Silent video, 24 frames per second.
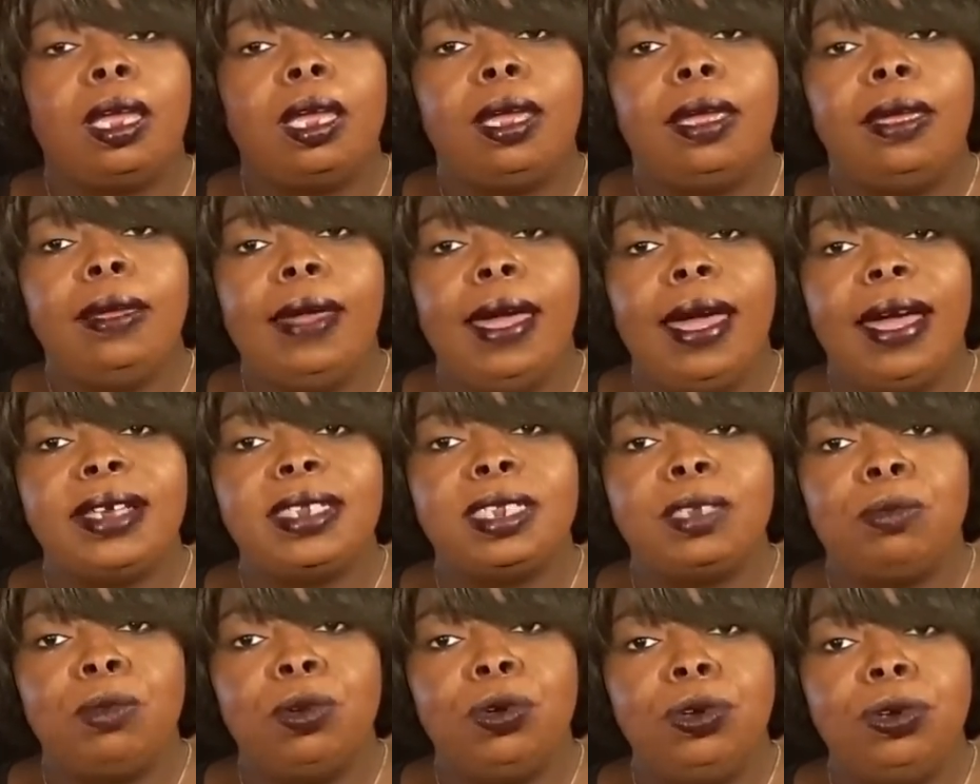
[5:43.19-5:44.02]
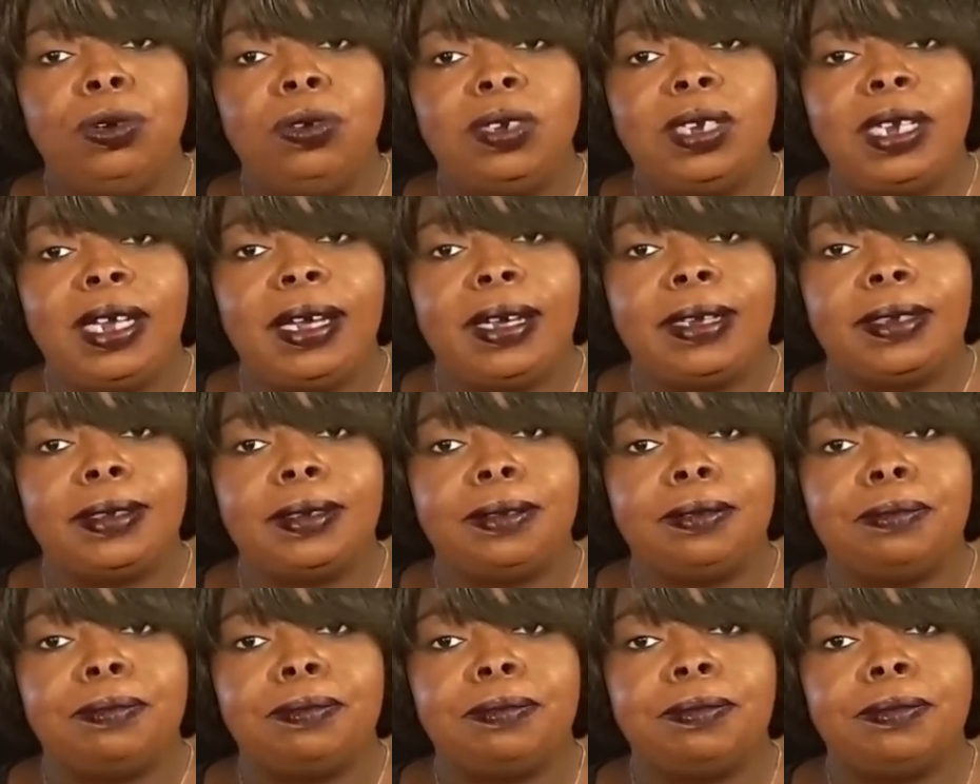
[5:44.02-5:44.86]
He asked him, "Who you
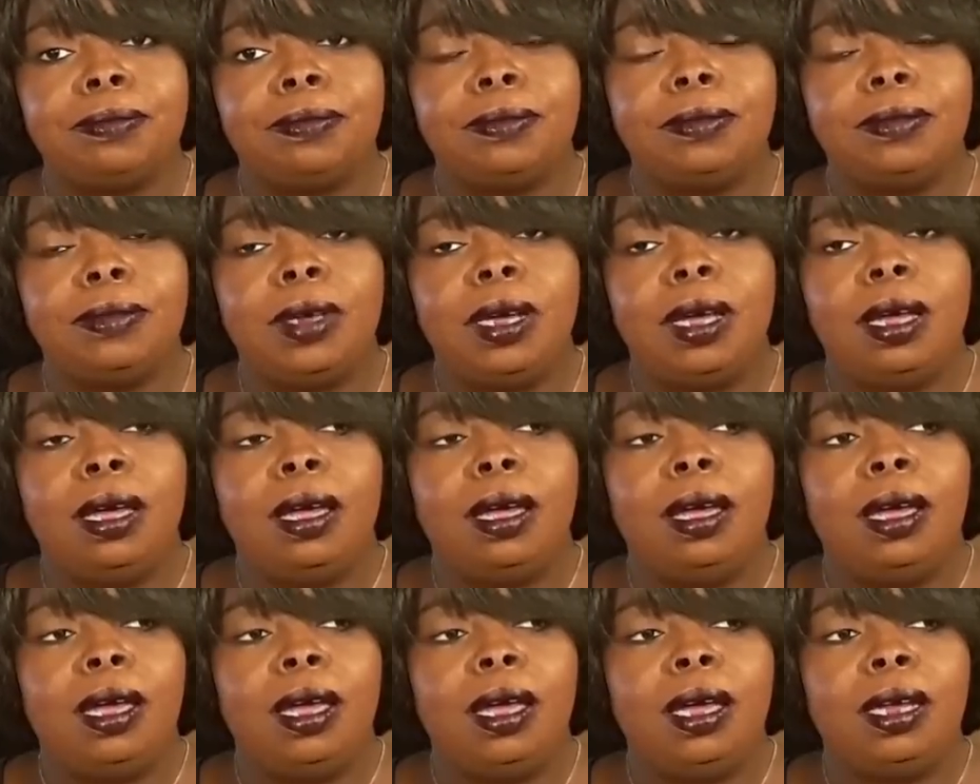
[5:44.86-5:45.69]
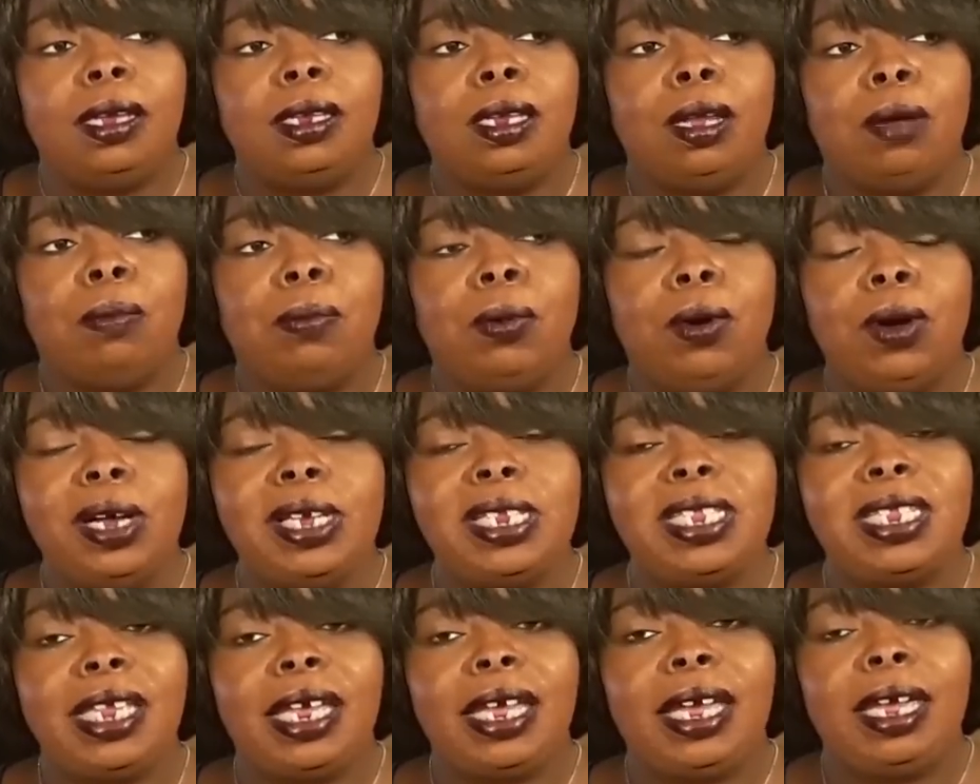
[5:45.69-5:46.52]
texting?" The boy
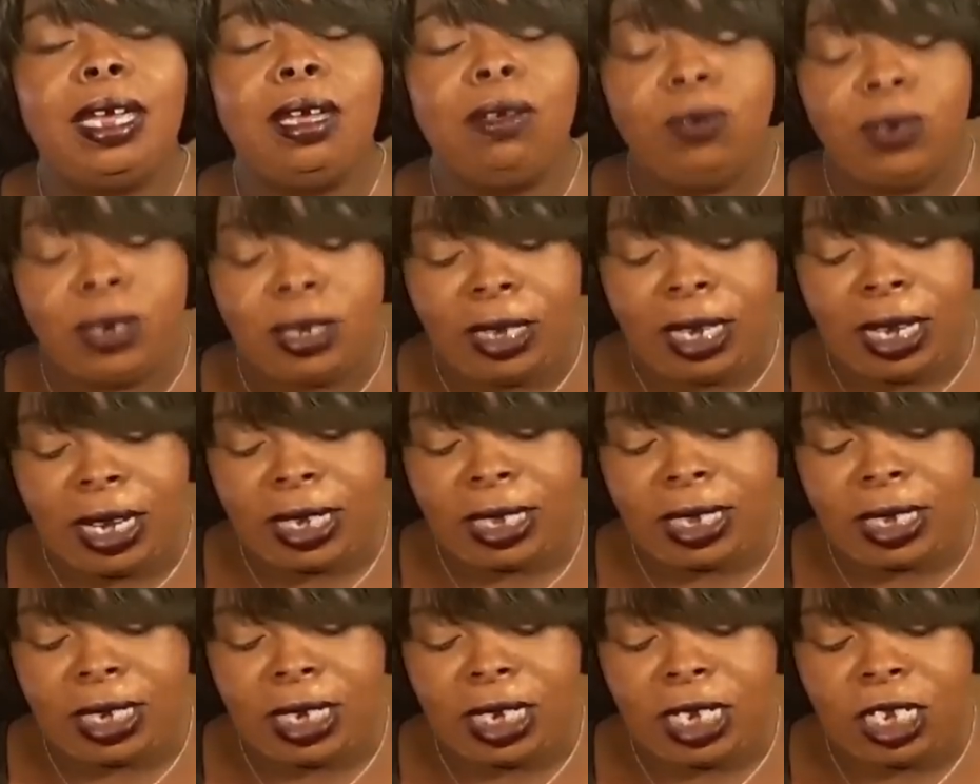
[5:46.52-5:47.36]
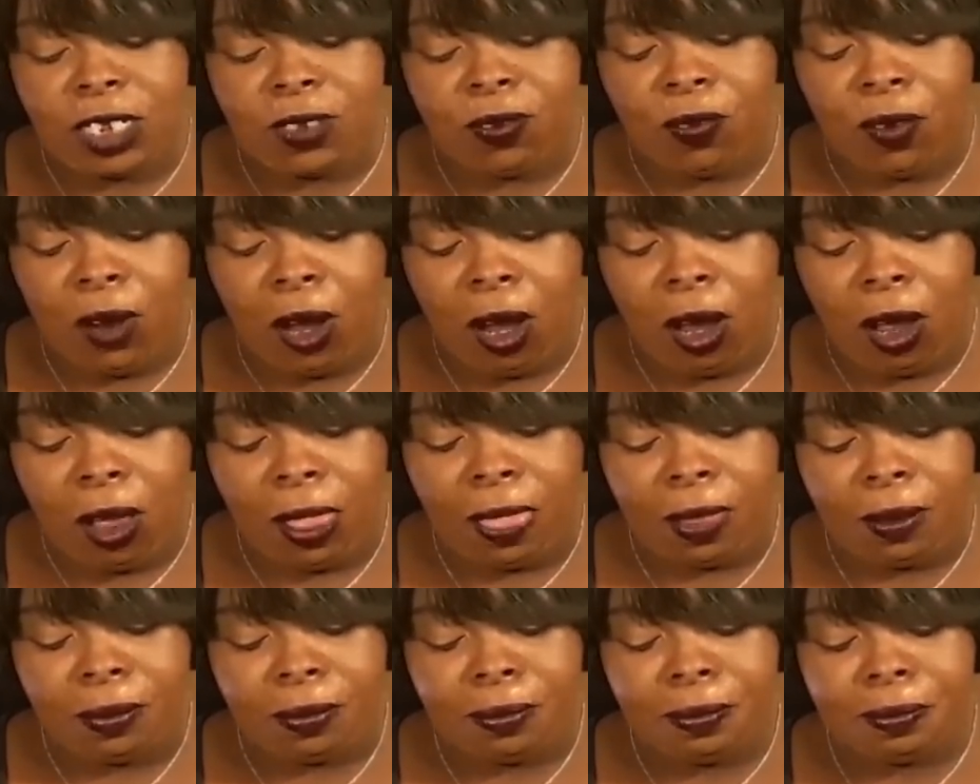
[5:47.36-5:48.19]
said he was texting his
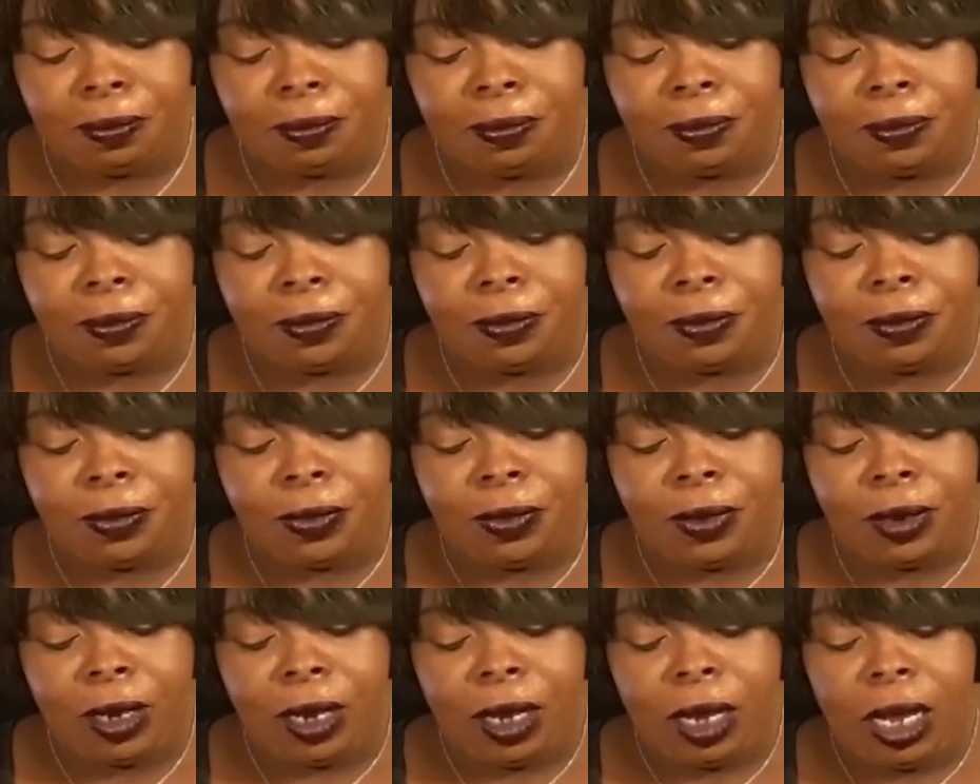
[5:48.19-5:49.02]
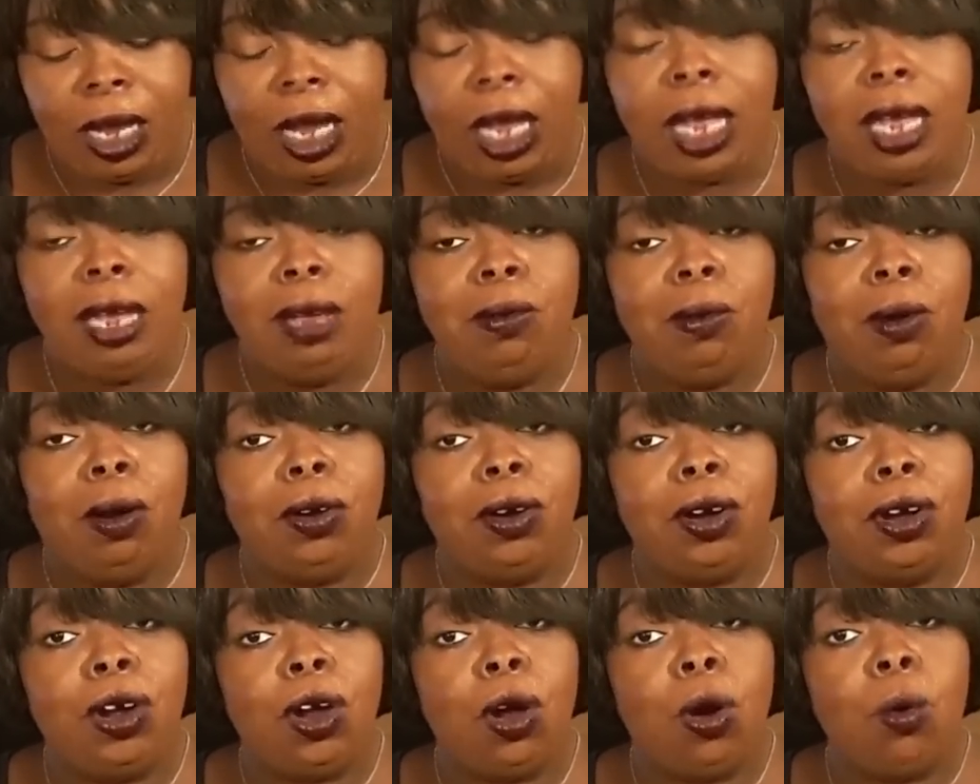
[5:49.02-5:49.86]
father. He
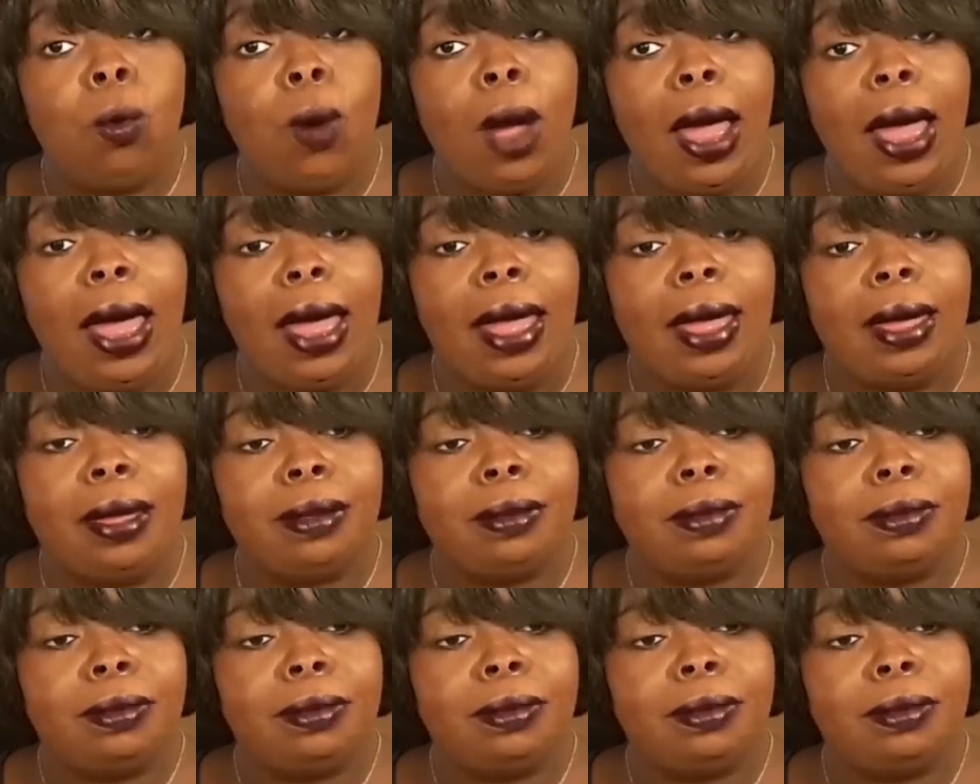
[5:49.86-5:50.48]
want to know why.